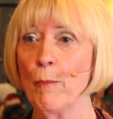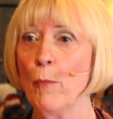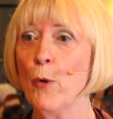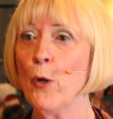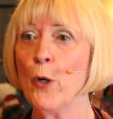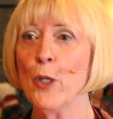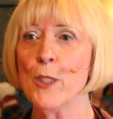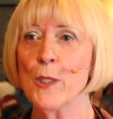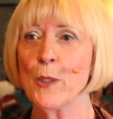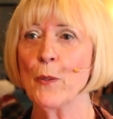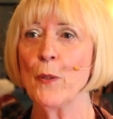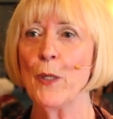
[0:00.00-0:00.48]

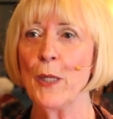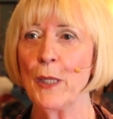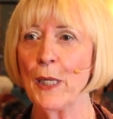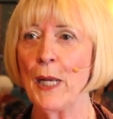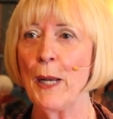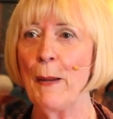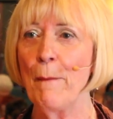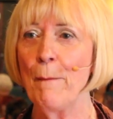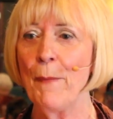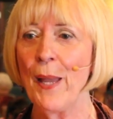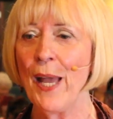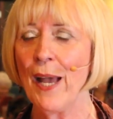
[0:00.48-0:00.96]
More is going to
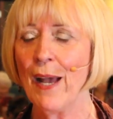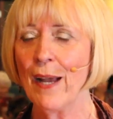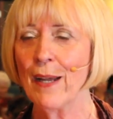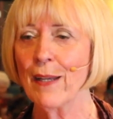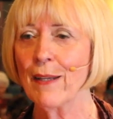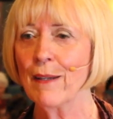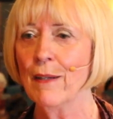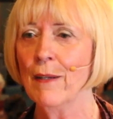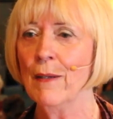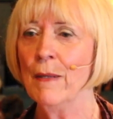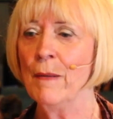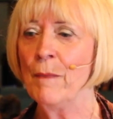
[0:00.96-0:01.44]
come
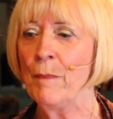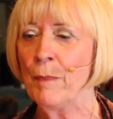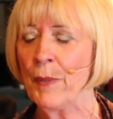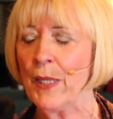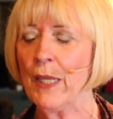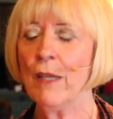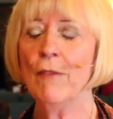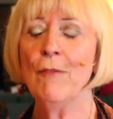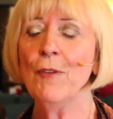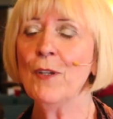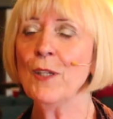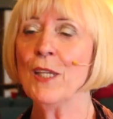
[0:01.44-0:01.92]
back.
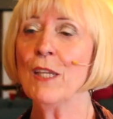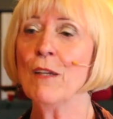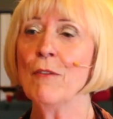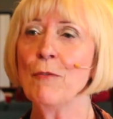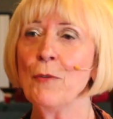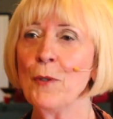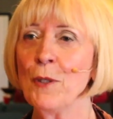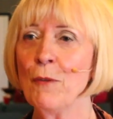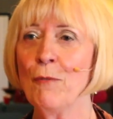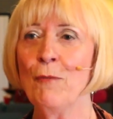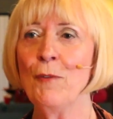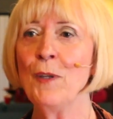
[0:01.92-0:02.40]
If you
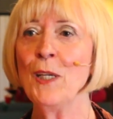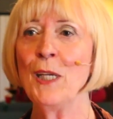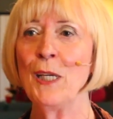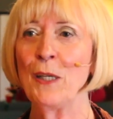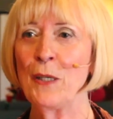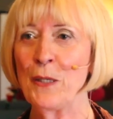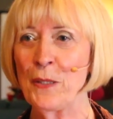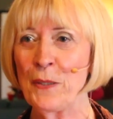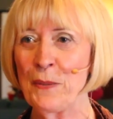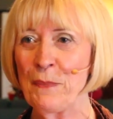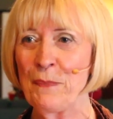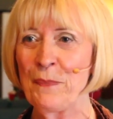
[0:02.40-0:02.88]
give with
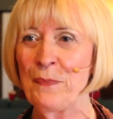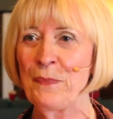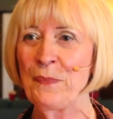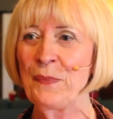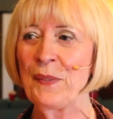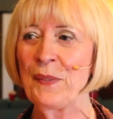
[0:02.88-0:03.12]
fear,